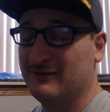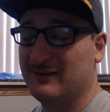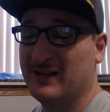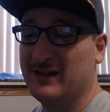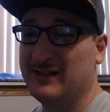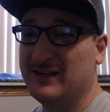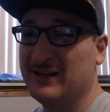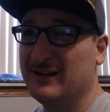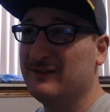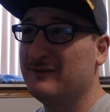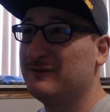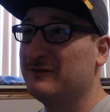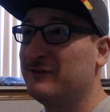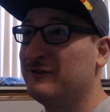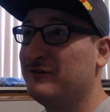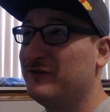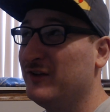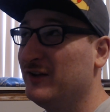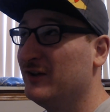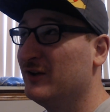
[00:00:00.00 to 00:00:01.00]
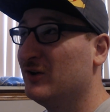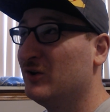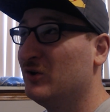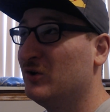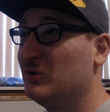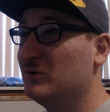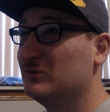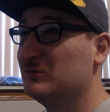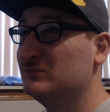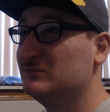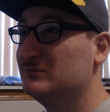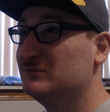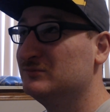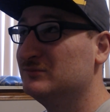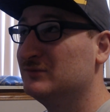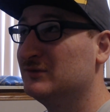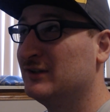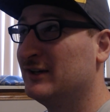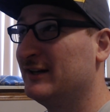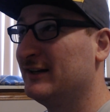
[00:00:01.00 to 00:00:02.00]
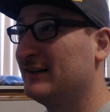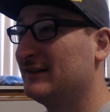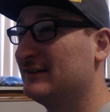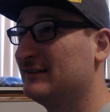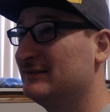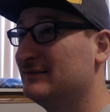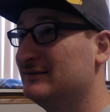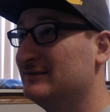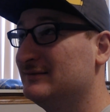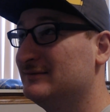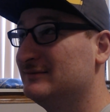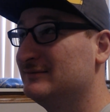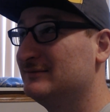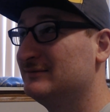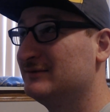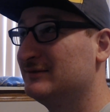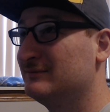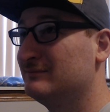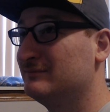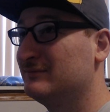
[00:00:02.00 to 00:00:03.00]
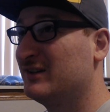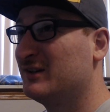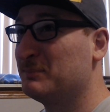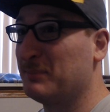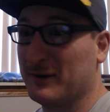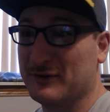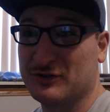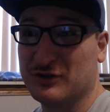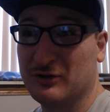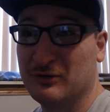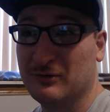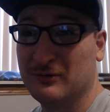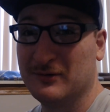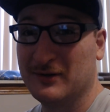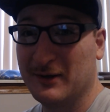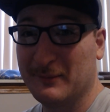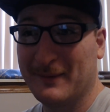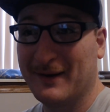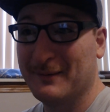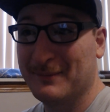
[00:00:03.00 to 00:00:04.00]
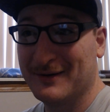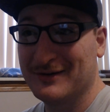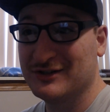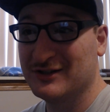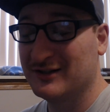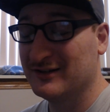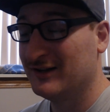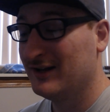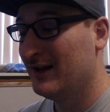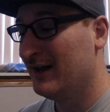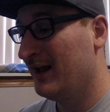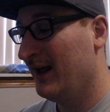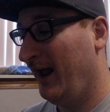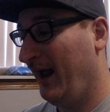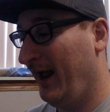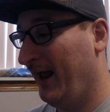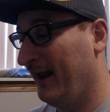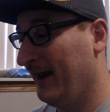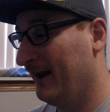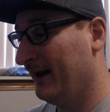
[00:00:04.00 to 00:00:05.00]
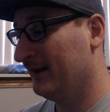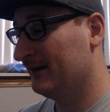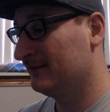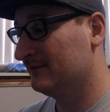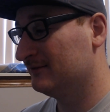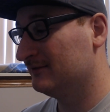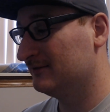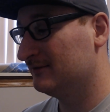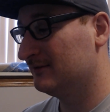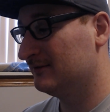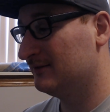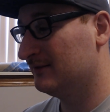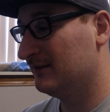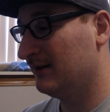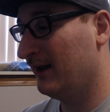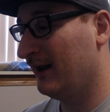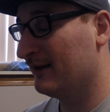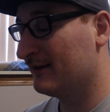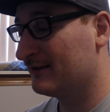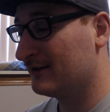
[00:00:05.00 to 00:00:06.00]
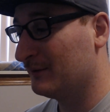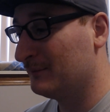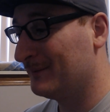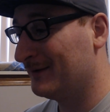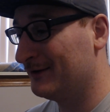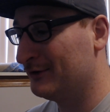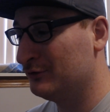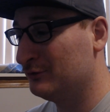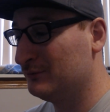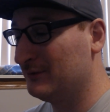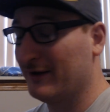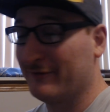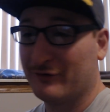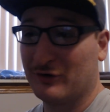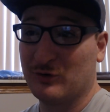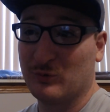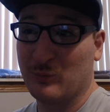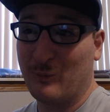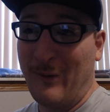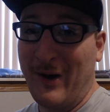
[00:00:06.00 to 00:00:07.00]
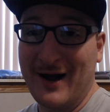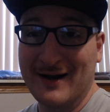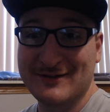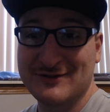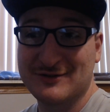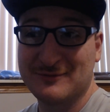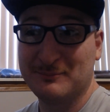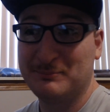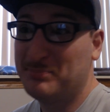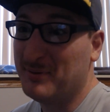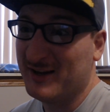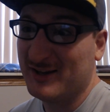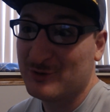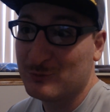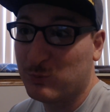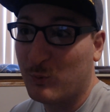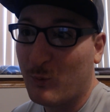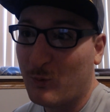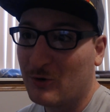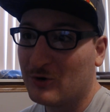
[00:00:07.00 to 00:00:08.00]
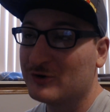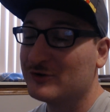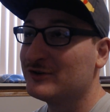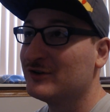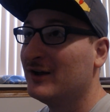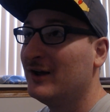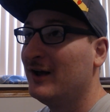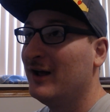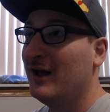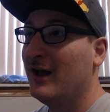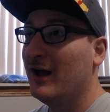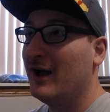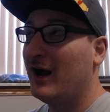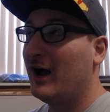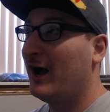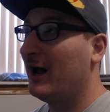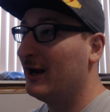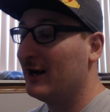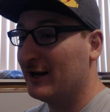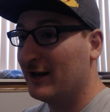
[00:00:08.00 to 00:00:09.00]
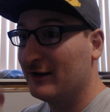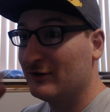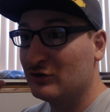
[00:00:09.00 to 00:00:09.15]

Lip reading: they didn't feel, like, special, in my opinion. And as someone who never watched Beast Wars, and I